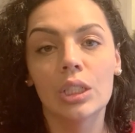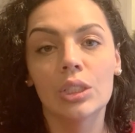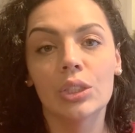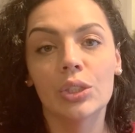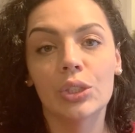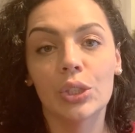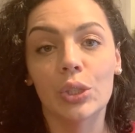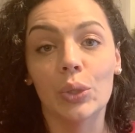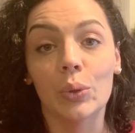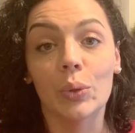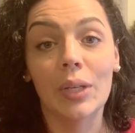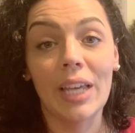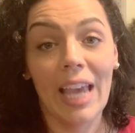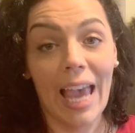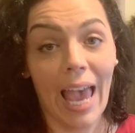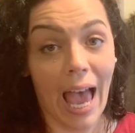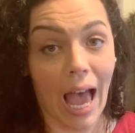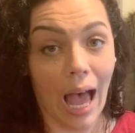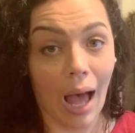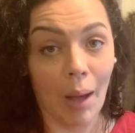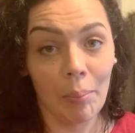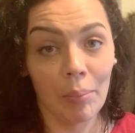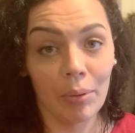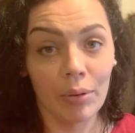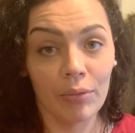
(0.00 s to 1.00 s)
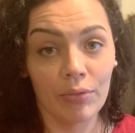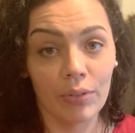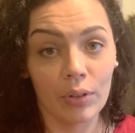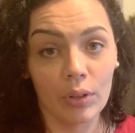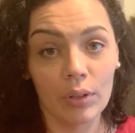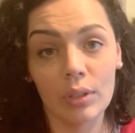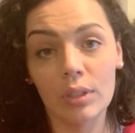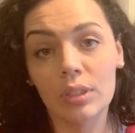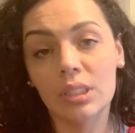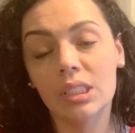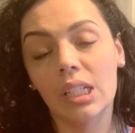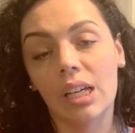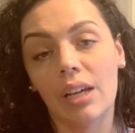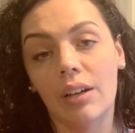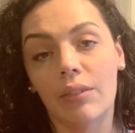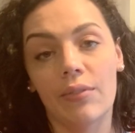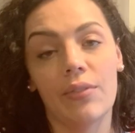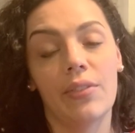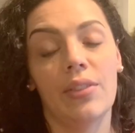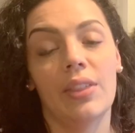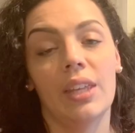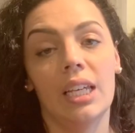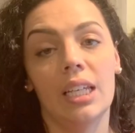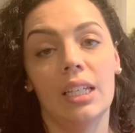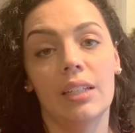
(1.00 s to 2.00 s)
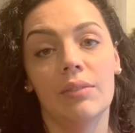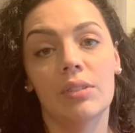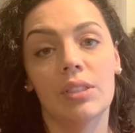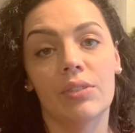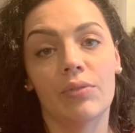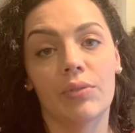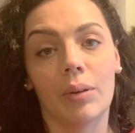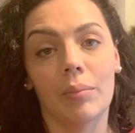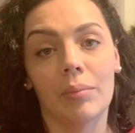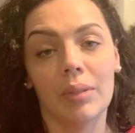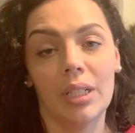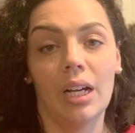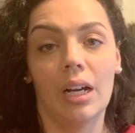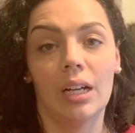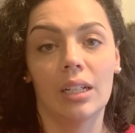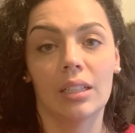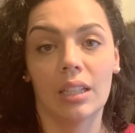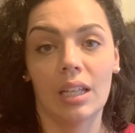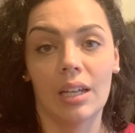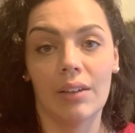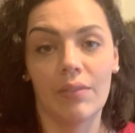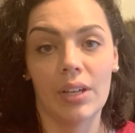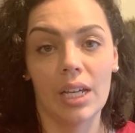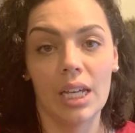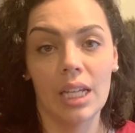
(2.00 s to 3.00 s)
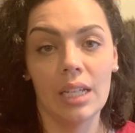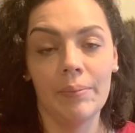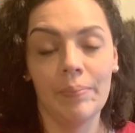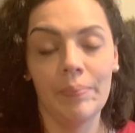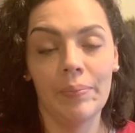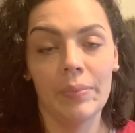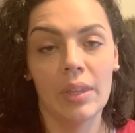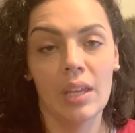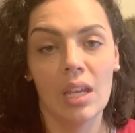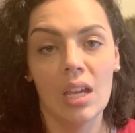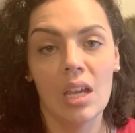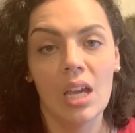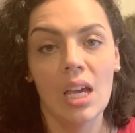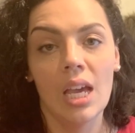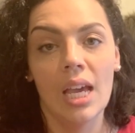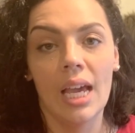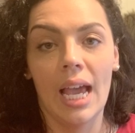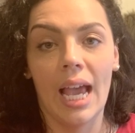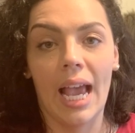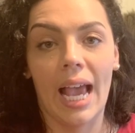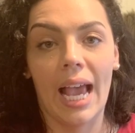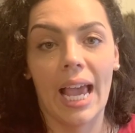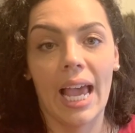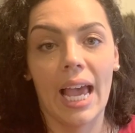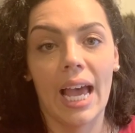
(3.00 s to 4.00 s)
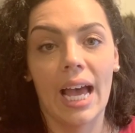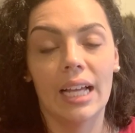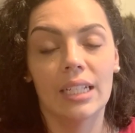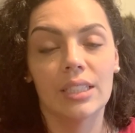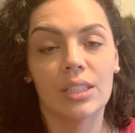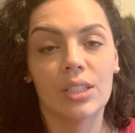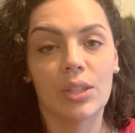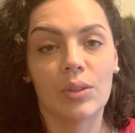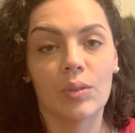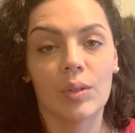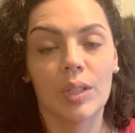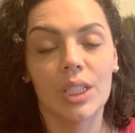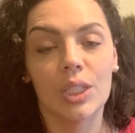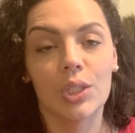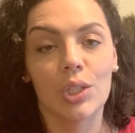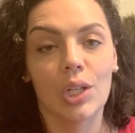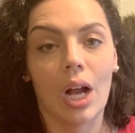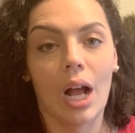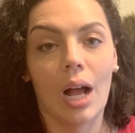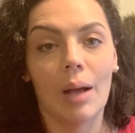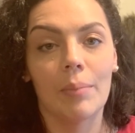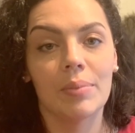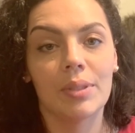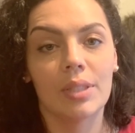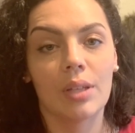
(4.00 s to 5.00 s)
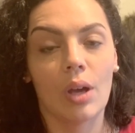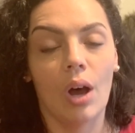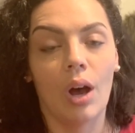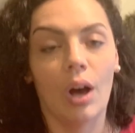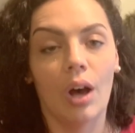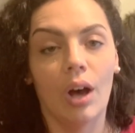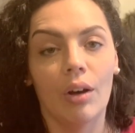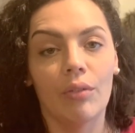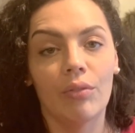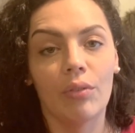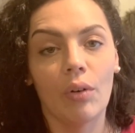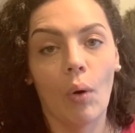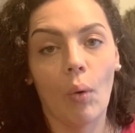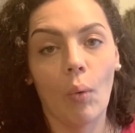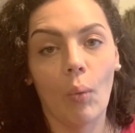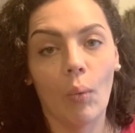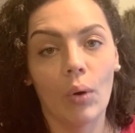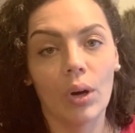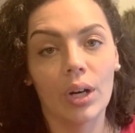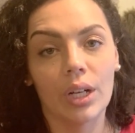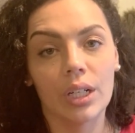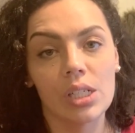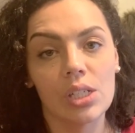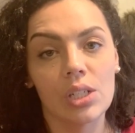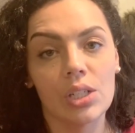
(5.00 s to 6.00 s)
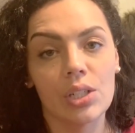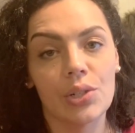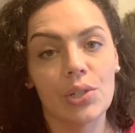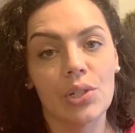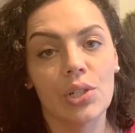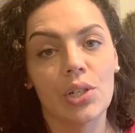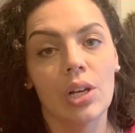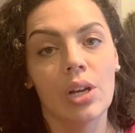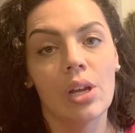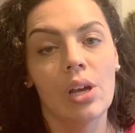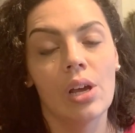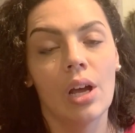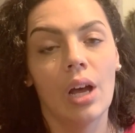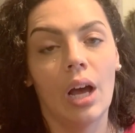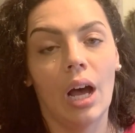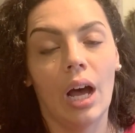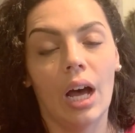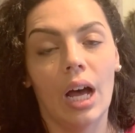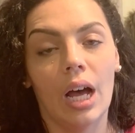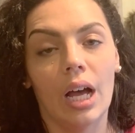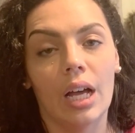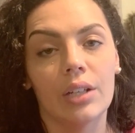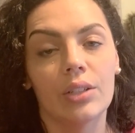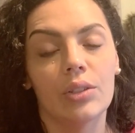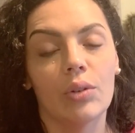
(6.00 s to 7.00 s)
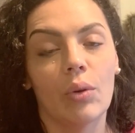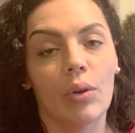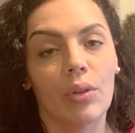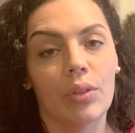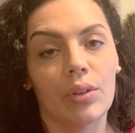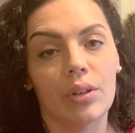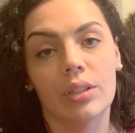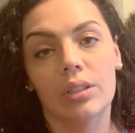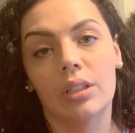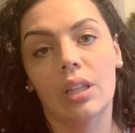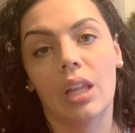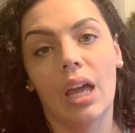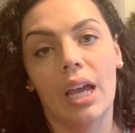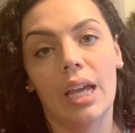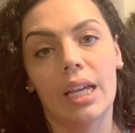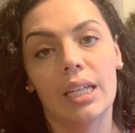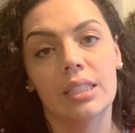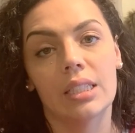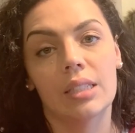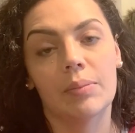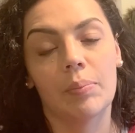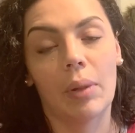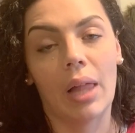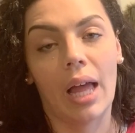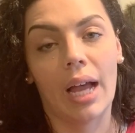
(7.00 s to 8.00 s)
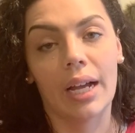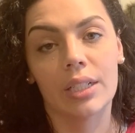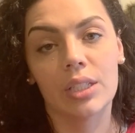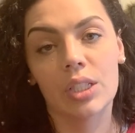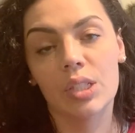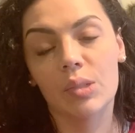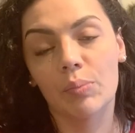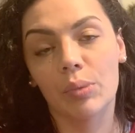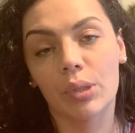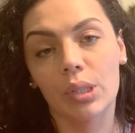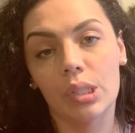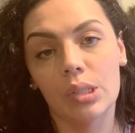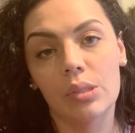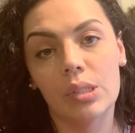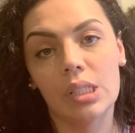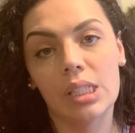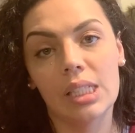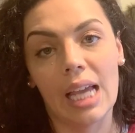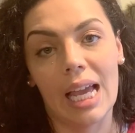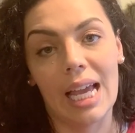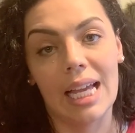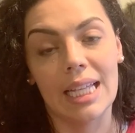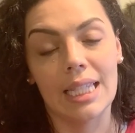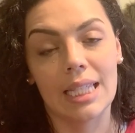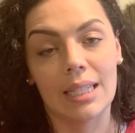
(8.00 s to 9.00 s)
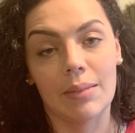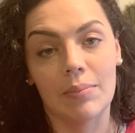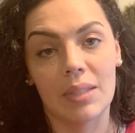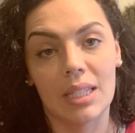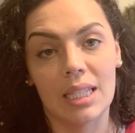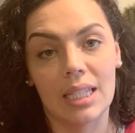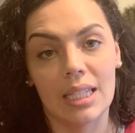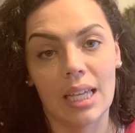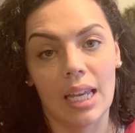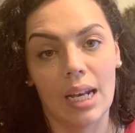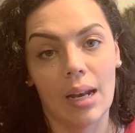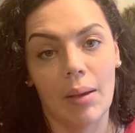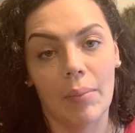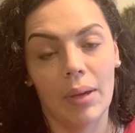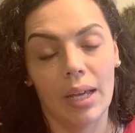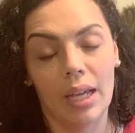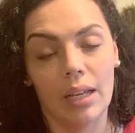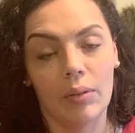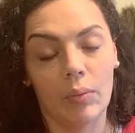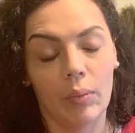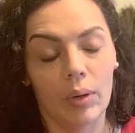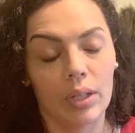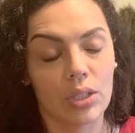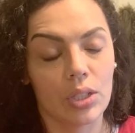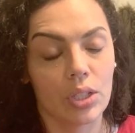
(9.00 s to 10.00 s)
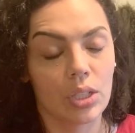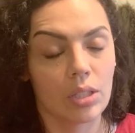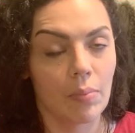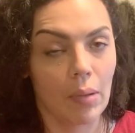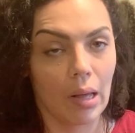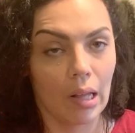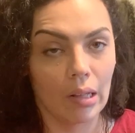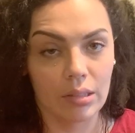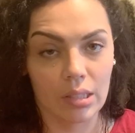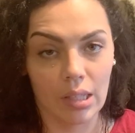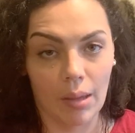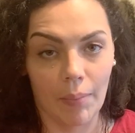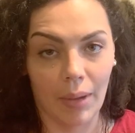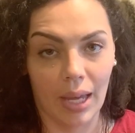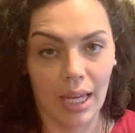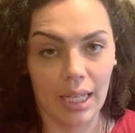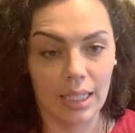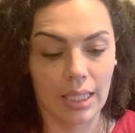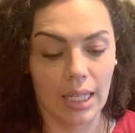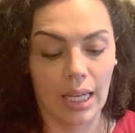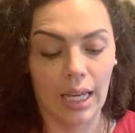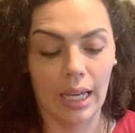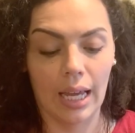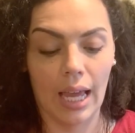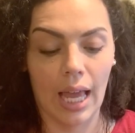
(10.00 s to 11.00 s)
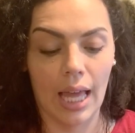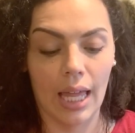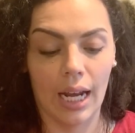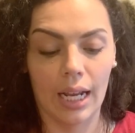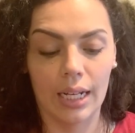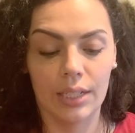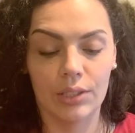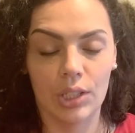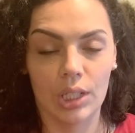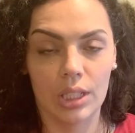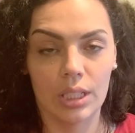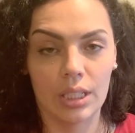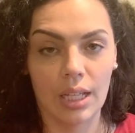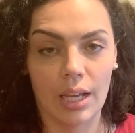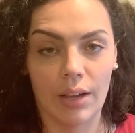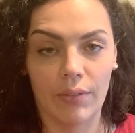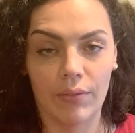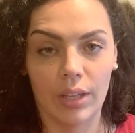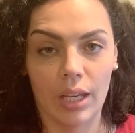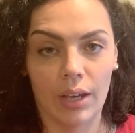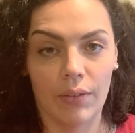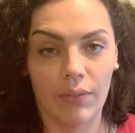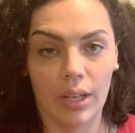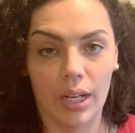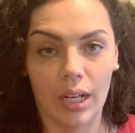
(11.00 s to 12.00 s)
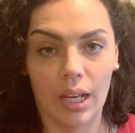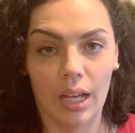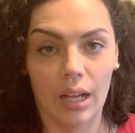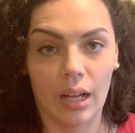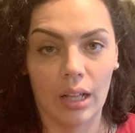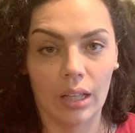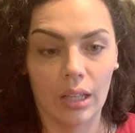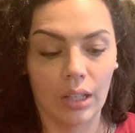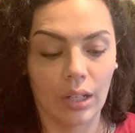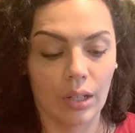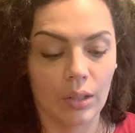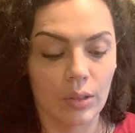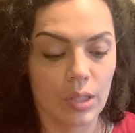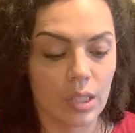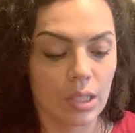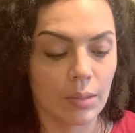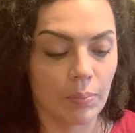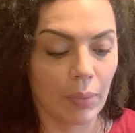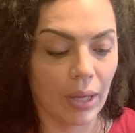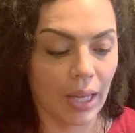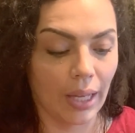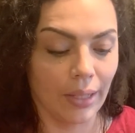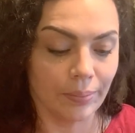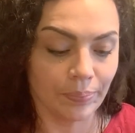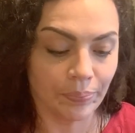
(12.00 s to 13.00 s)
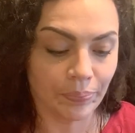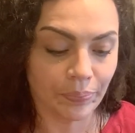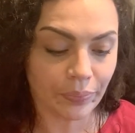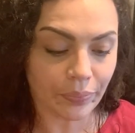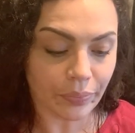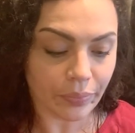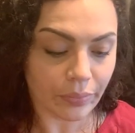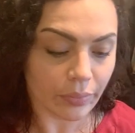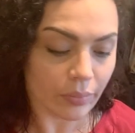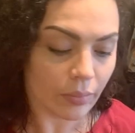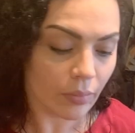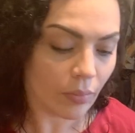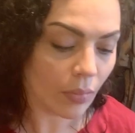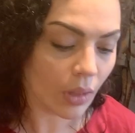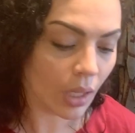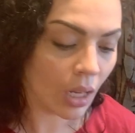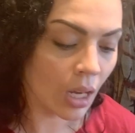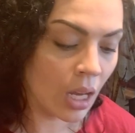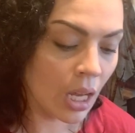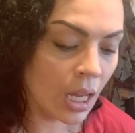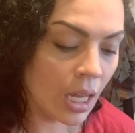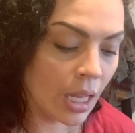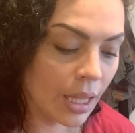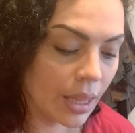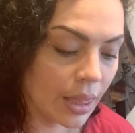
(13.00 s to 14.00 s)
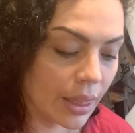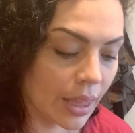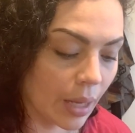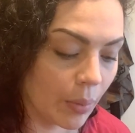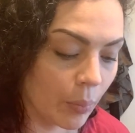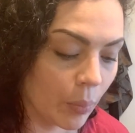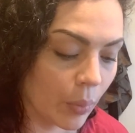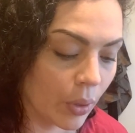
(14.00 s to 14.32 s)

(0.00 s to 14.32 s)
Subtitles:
2 capfuls of Thieves from Young Living, and 3 drops of orange, Northern Lights black spruce, and some cinnamon, which smells amazing, and I just have given it a little spin. Then